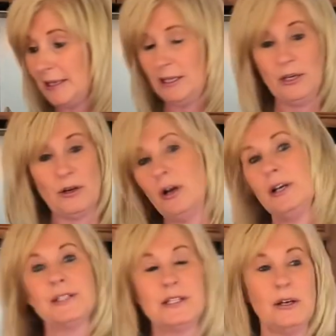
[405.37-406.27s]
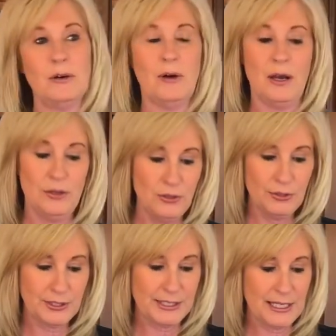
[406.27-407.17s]
in here also.
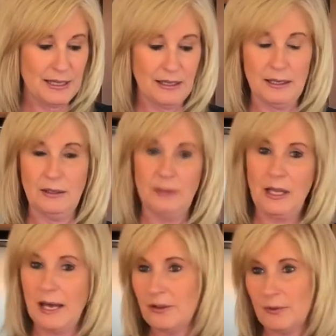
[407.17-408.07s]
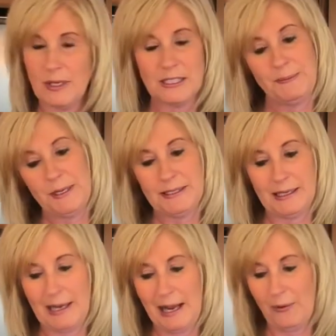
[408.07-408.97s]
You'll see that a lot of the recipes
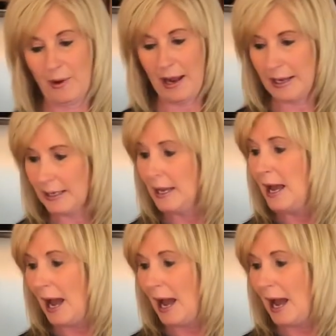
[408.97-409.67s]
that I write,